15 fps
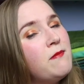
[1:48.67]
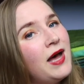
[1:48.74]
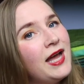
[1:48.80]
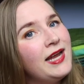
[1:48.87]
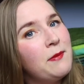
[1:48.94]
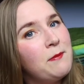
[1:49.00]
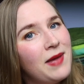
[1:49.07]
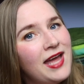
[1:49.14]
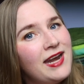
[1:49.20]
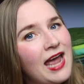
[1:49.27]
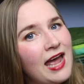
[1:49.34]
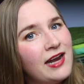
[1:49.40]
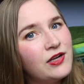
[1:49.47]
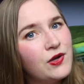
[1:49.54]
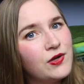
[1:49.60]
my Mad
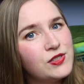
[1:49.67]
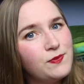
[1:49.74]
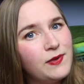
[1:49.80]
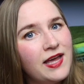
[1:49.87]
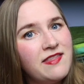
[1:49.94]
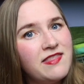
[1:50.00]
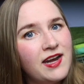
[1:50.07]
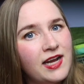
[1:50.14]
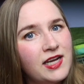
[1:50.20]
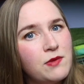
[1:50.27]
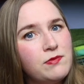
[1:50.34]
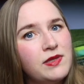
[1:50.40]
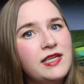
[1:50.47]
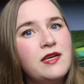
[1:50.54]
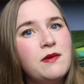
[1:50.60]
Hatter cosplay that I
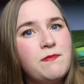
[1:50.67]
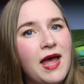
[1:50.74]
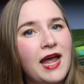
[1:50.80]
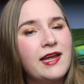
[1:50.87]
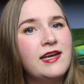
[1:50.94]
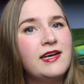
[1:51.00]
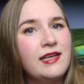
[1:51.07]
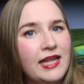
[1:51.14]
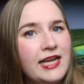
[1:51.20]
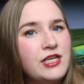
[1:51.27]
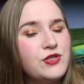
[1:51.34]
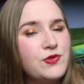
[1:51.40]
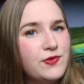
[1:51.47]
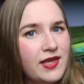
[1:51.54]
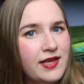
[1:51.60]
completed back in
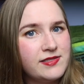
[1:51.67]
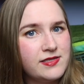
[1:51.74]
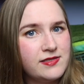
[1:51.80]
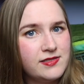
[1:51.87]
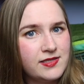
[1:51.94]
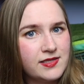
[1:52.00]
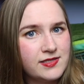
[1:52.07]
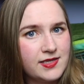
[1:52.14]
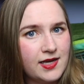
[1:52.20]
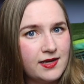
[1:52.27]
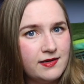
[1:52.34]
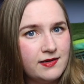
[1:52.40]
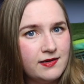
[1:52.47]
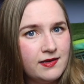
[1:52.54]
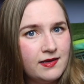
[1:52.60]
late
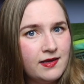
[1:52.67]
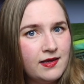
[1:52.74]
2016.